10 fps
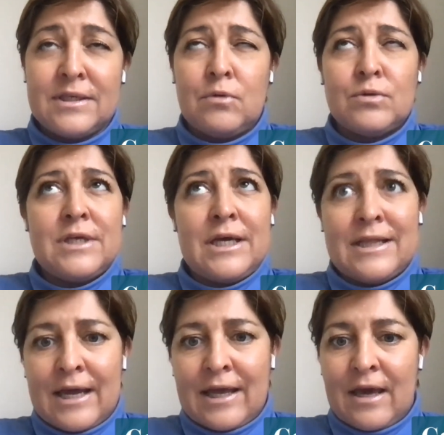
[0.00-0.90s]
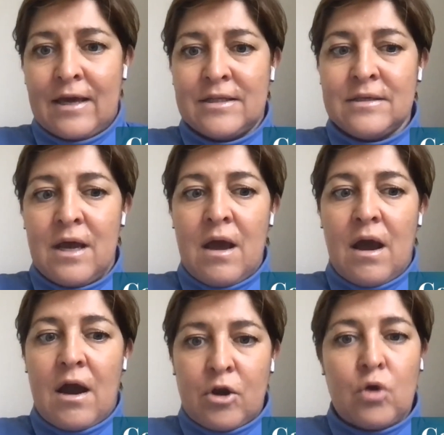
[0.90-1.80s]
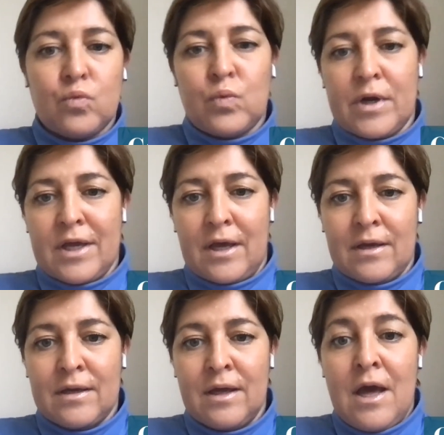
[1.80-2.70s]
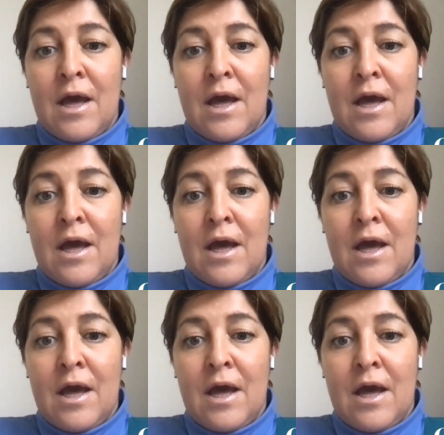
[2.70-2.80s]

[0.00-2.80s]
I would say decades, are not working.